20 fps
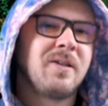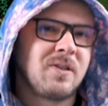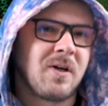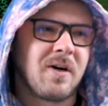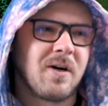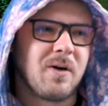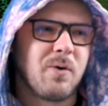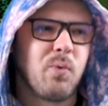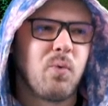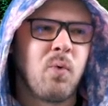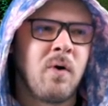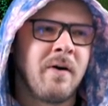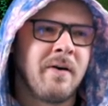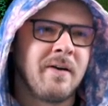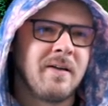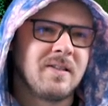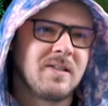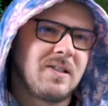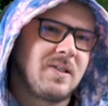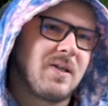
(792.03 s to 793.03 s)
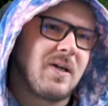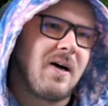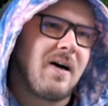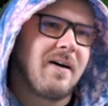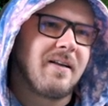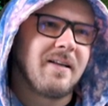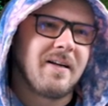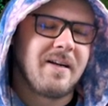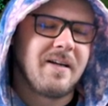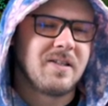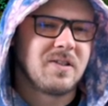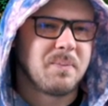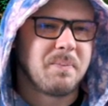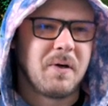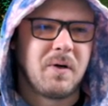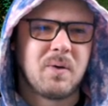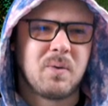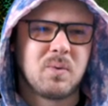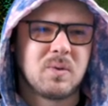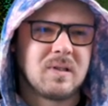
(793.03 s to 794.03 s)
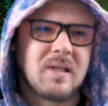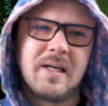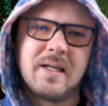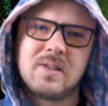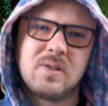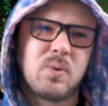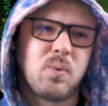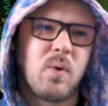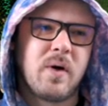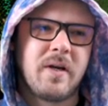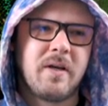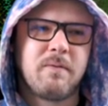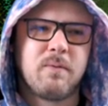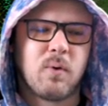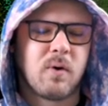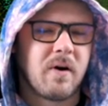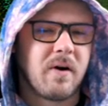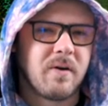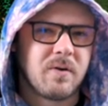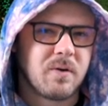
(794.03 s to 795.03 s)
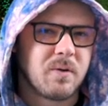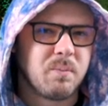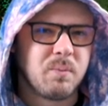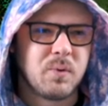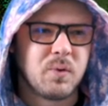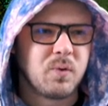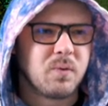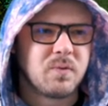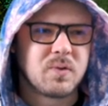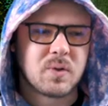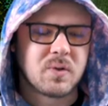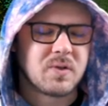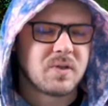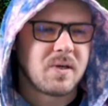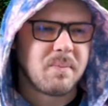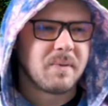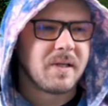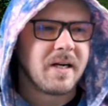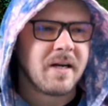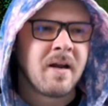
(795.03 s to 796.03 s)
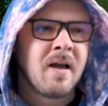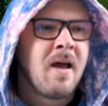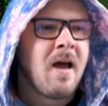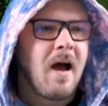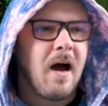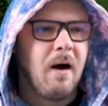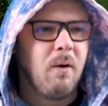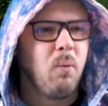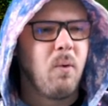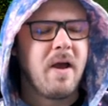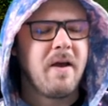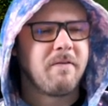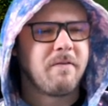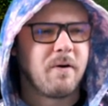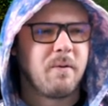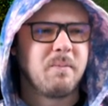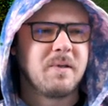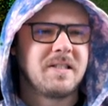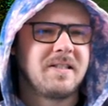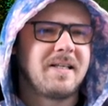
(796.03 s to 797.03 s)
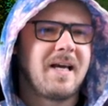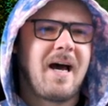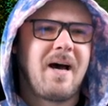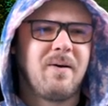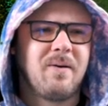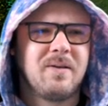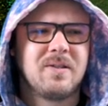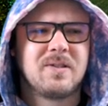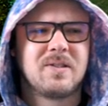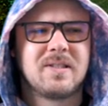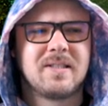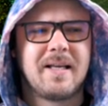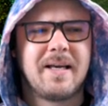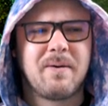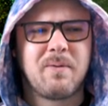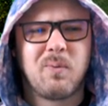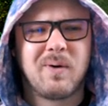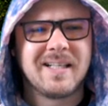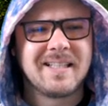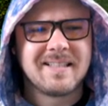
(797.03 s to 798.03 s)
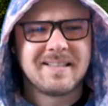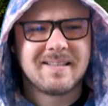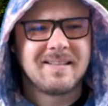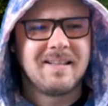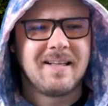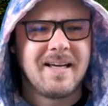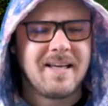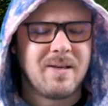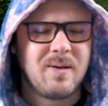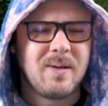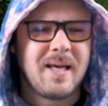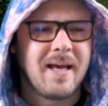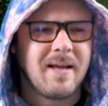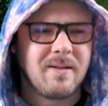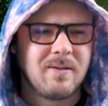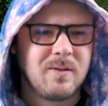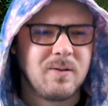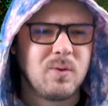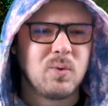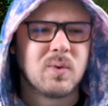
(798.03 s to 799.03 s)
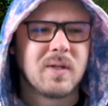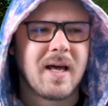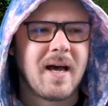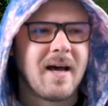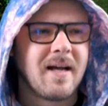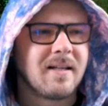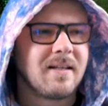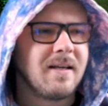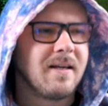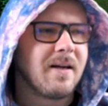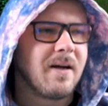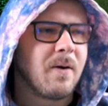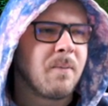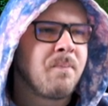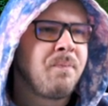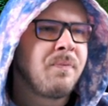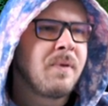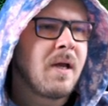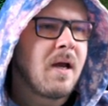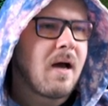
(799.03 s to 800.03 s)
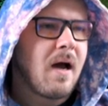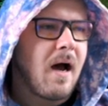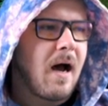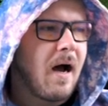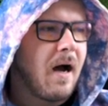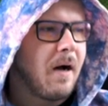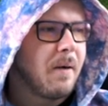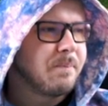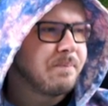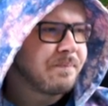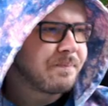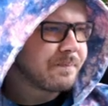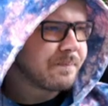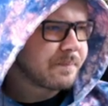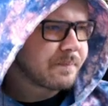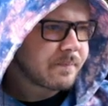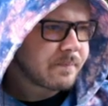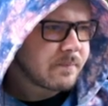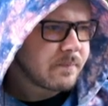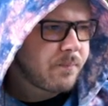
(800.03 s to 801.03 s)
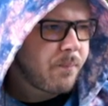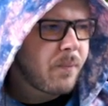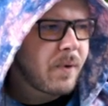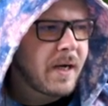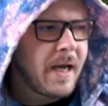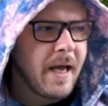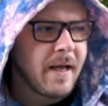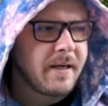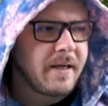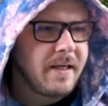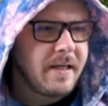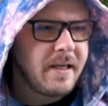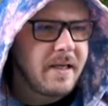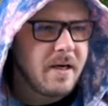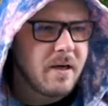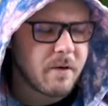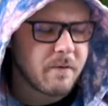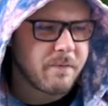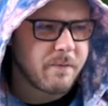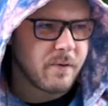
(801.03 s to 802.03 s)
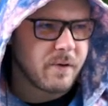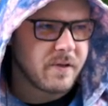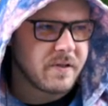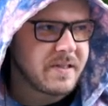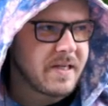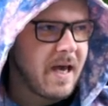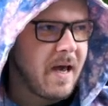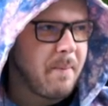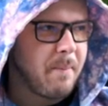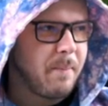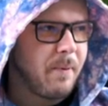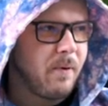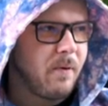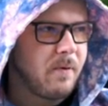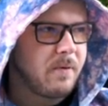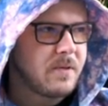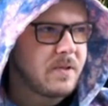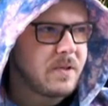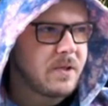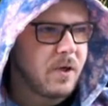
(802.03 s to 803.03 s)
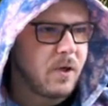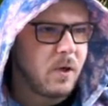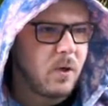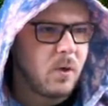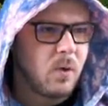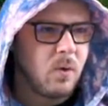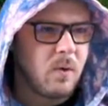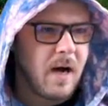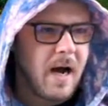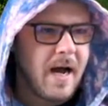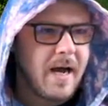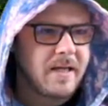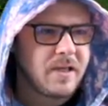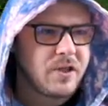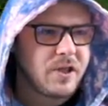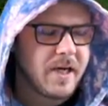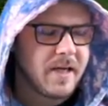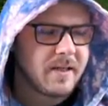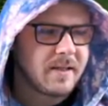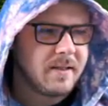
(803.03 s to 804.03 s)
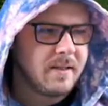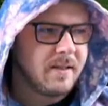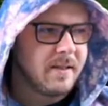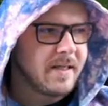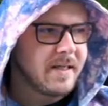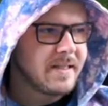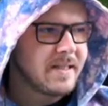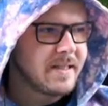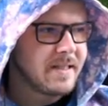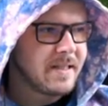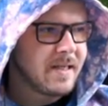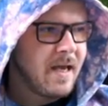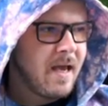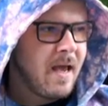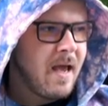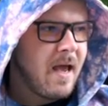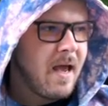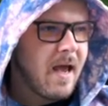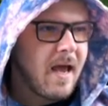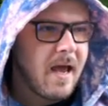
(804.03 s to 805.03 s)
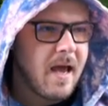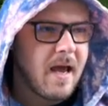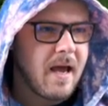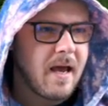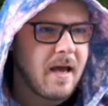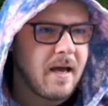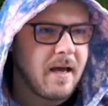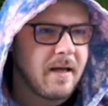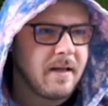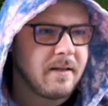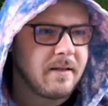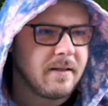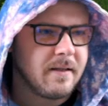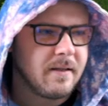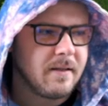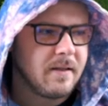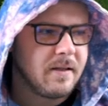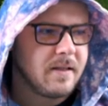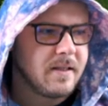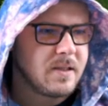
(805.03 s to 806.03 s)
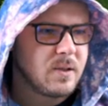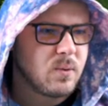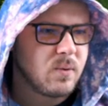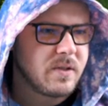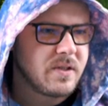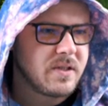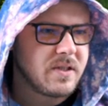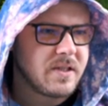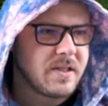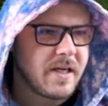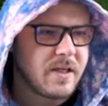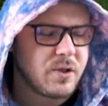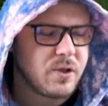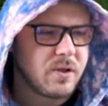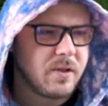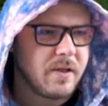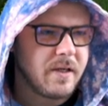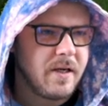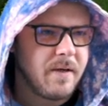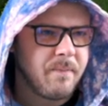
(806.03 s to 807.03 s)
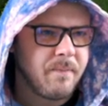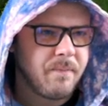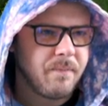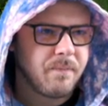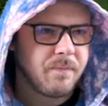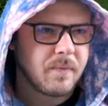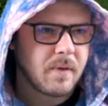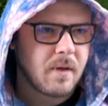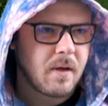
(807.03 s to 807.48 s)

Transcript: turn one and saw that his opponent was like twenty-four hundred moves or something away from his town. It's just like, what? Like, you can't do that, you know? Um, And here, for example, so I checked this, and this was essentially,